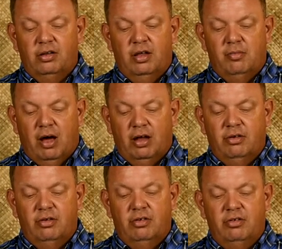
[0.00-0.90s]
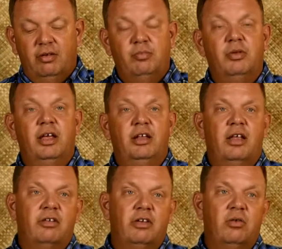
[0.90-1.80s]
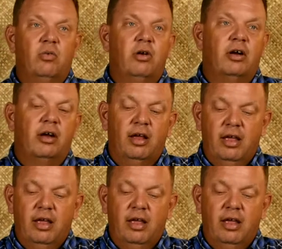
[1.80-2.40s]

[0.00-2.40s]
The model simply doesn't work.